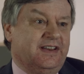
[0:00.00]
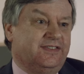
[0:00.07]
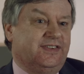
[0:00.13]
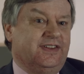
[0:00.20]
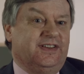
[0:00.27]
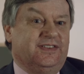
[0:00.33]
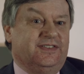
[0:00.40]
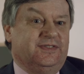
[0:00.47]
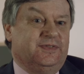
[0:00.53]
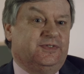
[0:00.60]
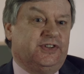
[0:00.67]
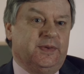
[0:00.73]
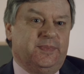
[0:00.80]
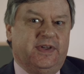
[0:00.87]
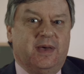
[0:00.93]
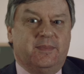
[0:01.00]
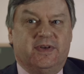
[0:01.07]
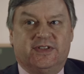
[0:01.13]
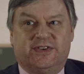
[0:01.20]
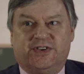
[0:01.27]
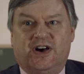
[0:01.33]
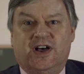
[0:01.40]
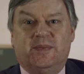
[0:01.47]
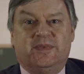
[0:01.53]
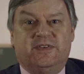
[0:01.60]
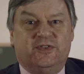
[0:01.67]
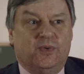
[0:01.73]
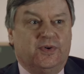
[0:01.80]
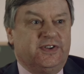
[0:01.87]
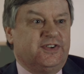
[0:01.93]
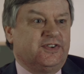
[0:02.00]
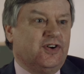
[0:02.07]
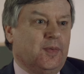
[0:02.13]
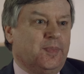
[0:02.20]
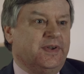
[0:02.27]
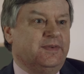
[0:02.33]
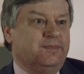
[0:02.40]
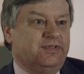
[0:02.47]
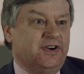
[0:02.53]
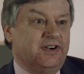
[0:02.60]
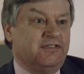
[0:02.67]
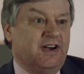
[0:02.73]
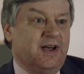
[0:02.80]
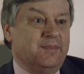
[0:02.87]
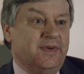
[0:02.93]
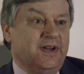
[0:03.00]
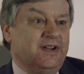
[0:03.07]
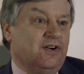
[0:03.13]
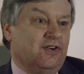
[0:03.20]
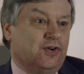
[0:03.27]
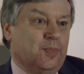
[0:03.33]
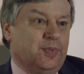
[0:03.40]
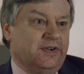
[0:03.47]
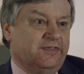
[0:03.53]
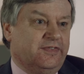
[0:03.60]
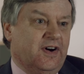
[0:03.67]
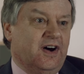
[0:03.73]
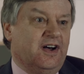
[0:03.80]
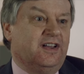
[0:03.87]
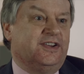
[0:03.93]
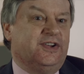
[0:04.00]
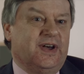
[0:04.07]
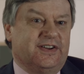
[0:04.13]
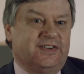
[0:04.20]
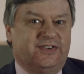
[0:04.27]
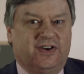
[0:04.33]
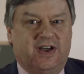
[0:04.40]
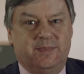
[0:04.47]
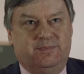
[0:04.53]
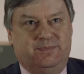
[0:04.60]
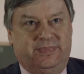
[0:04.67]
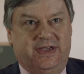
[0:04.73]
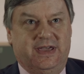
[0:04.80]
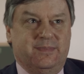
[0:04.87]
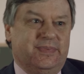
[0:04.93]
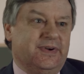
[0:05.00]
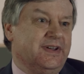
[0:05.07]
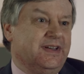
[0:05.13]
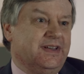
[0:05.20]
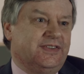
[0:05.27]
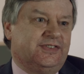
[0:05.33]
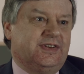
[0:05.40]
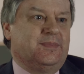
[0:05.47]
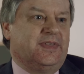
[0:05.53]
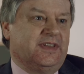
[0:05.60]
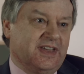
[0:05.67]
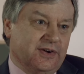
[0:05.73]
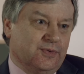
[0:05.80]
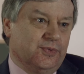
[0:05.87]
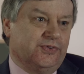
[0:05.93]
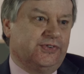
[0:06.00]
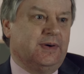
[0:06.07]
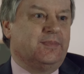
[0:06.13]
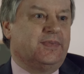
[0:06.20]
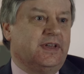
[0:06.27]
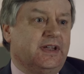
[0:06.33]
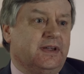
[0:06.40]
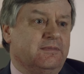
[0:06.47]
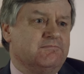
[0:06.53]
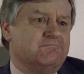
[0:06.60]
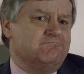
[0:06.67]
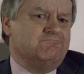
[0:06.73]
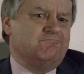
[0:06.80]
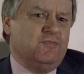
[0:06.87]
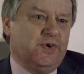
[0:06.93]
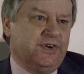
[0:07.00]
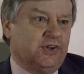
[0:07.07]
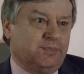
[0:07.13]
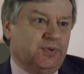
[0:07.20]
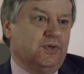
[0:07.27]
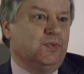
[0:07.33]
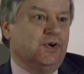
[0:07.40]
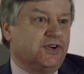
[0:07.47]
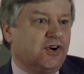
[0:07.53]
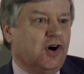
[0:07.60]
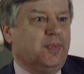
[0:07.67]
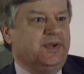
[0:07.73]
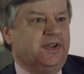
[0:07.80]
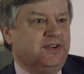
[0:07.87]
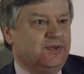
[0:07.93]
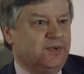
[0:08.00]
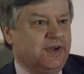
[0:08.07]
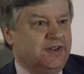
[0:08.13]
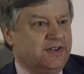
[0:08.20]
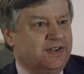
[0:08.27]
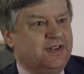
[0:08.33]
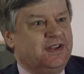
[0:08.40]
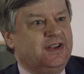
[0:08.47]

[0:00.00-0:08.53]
had seen C P M at the time, if you wanted to copy a program or copy a file, you had to type pip, something equals something. We just put the word copy into it.